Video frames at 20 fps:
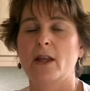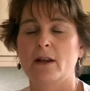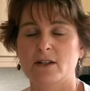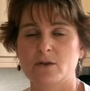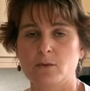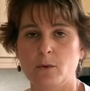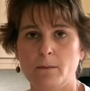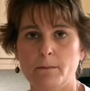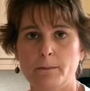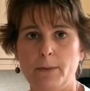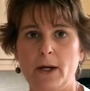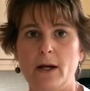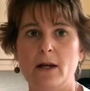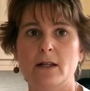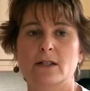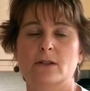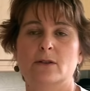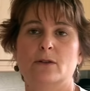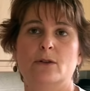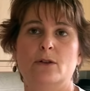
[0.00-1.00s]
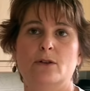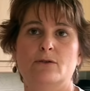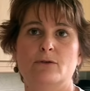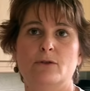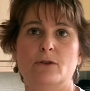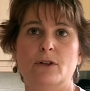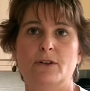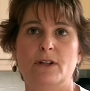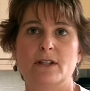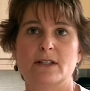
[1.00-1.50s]
There's one person who's
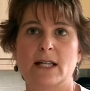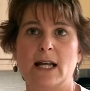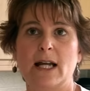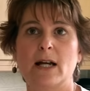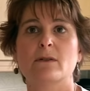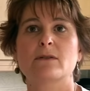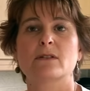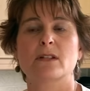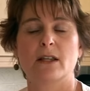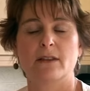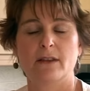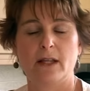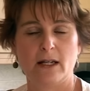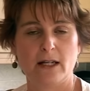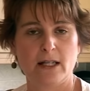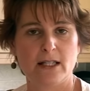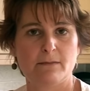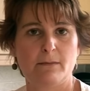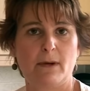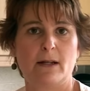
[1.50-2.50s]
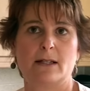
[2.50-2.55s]
ruining this house, and that is